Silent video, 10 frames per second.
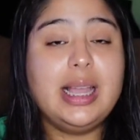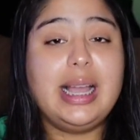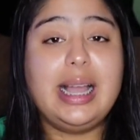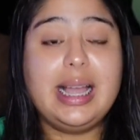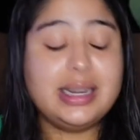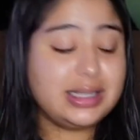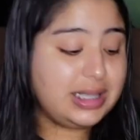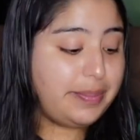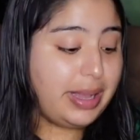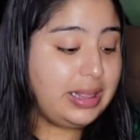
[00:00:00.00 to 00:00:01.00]
I had to
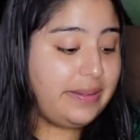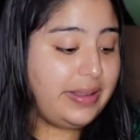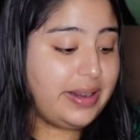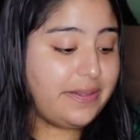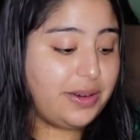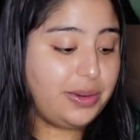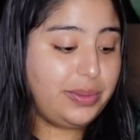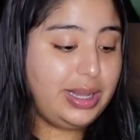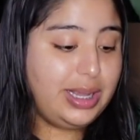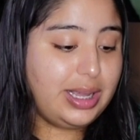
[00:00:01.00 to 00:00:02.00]
sleep elevated for a
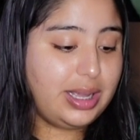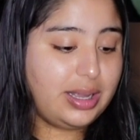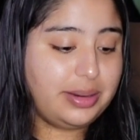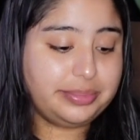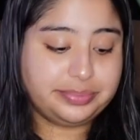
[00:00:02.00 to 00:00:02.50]
week and